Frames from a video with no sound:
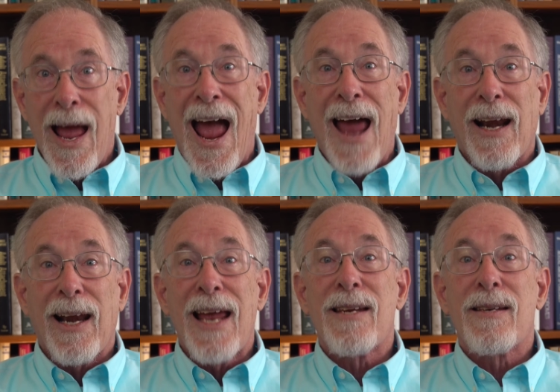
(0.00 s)
and
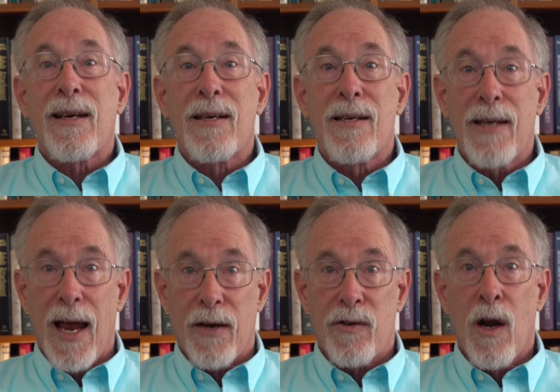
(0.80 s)
less
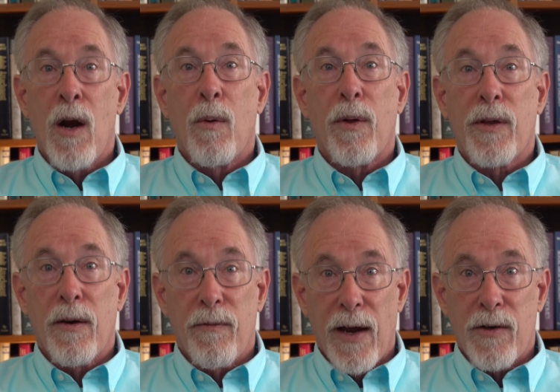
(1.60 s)
success with
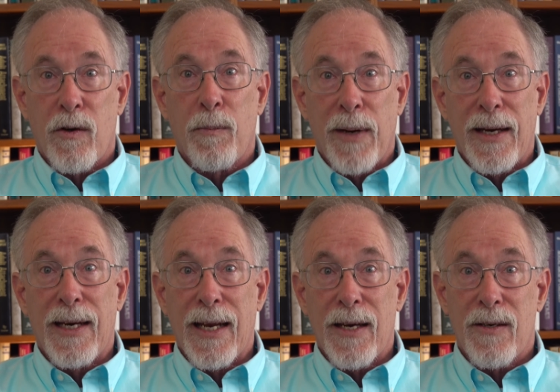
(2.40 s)
conventional
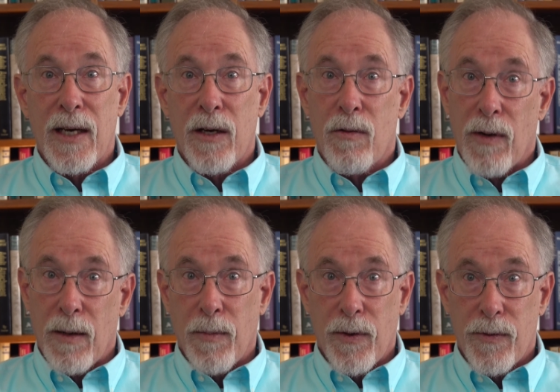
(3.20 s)
PTSD
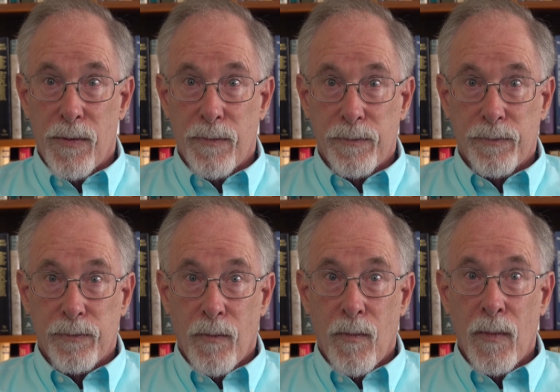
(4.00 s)
treatments.
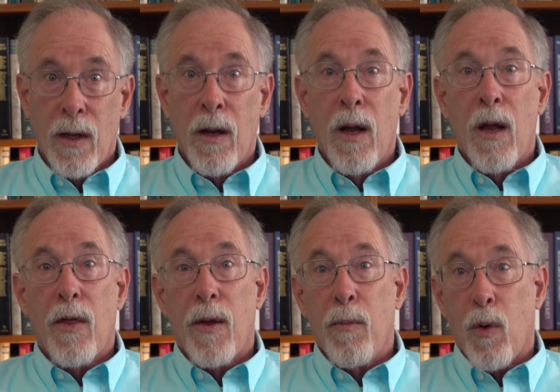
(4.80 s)

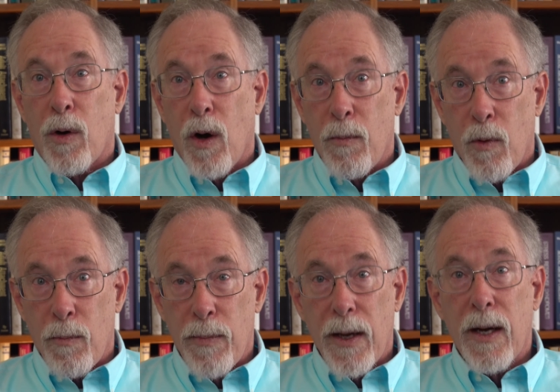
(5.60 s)
The more
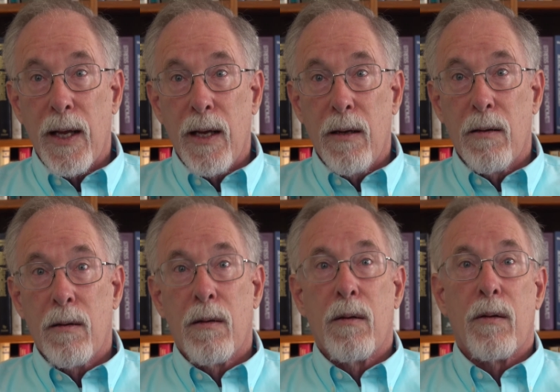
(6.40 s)
comorbidity,
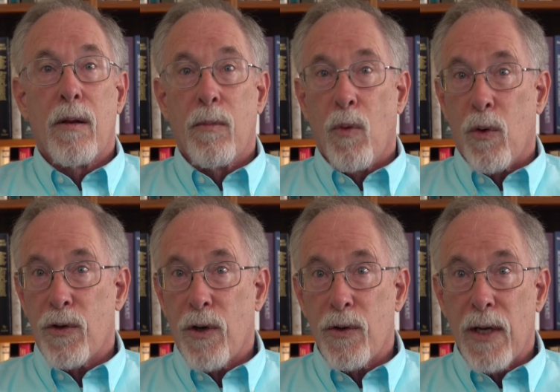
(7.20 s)
the more
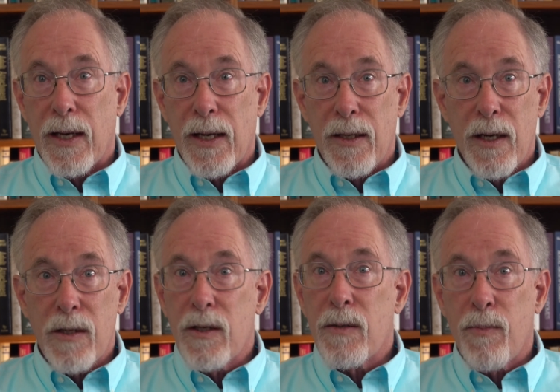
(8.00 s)
associated
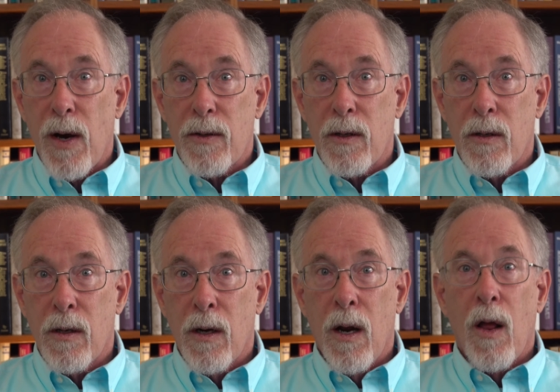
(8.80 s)
conditions present,
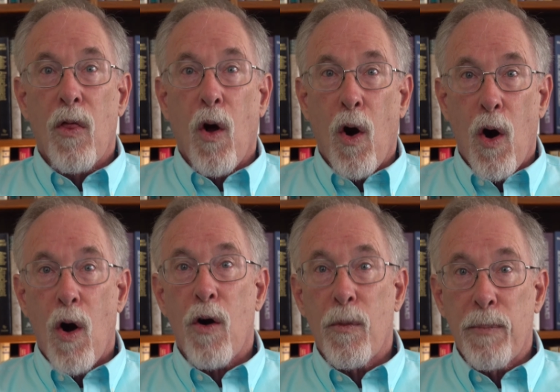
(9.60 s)
the
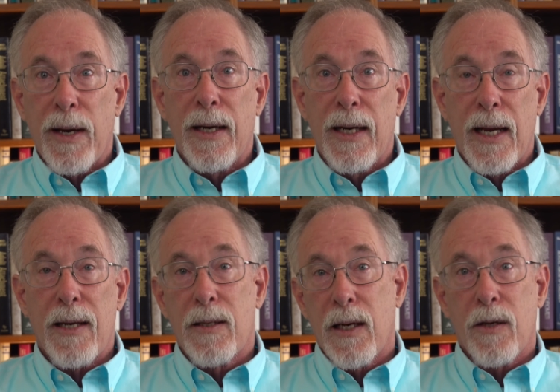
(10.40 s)
harder
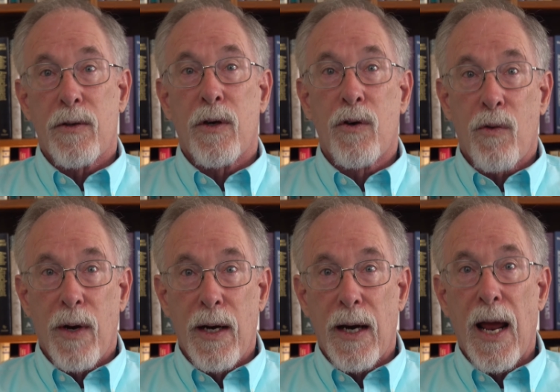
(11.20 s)
PTSD is to
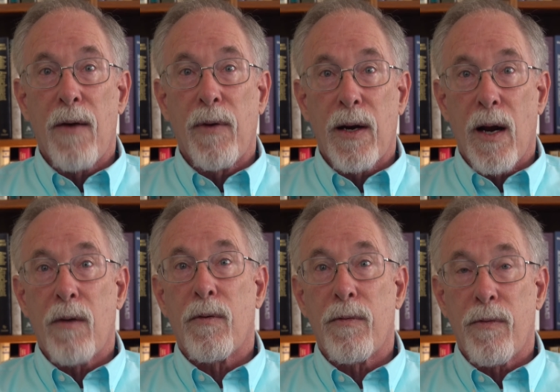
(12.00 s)
treat and
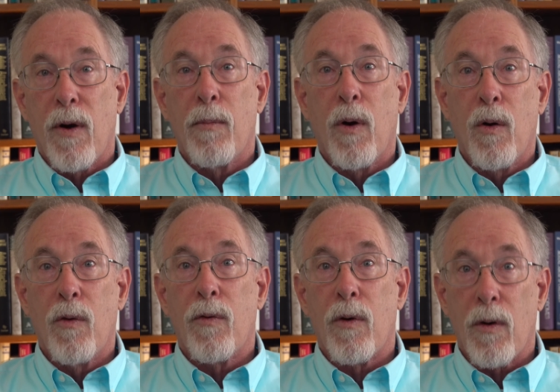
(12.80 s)
recover from
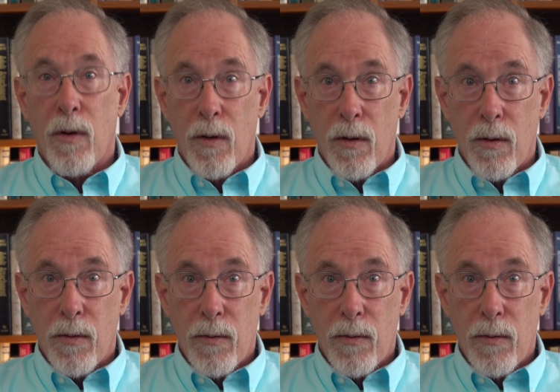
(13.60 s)
overall.